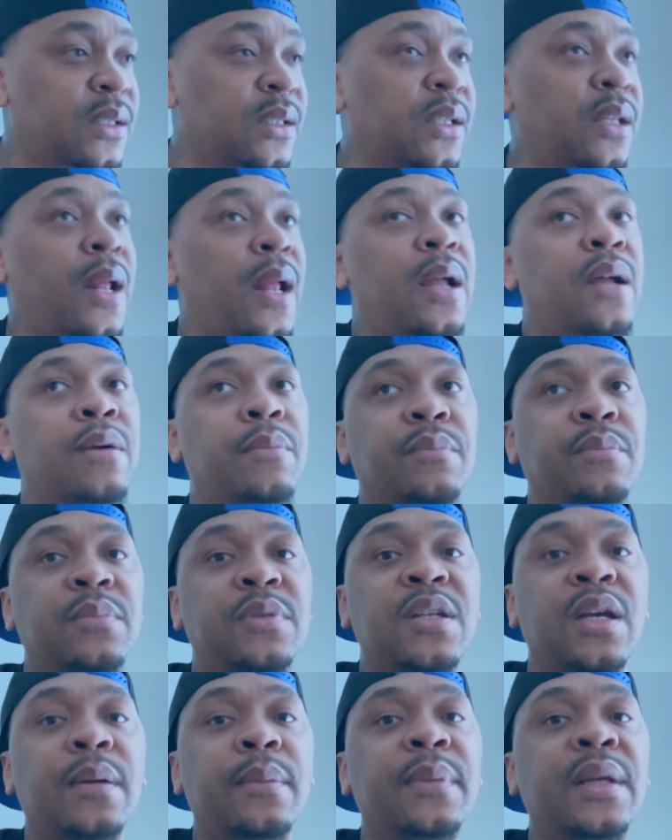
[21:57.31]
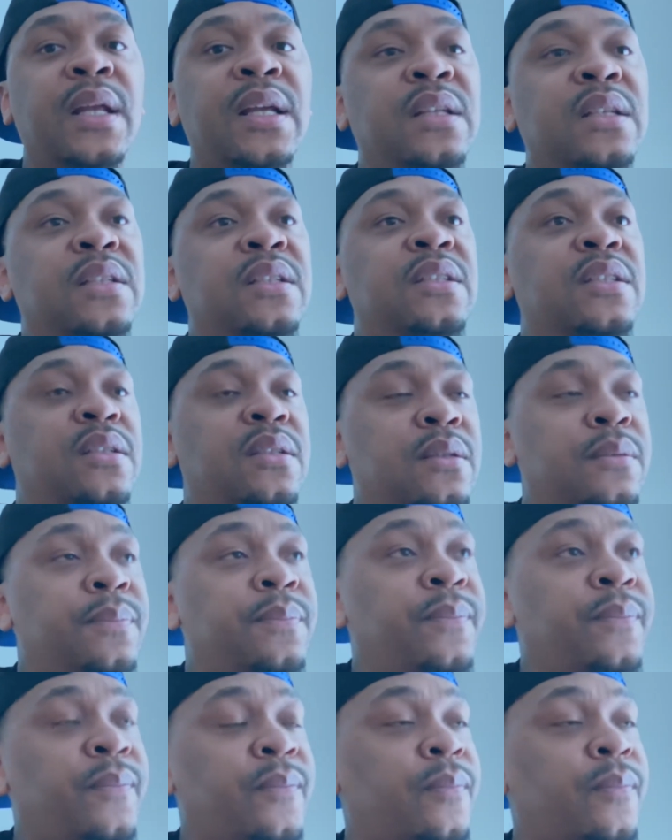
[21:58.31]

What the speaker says: like I'm terminated or something.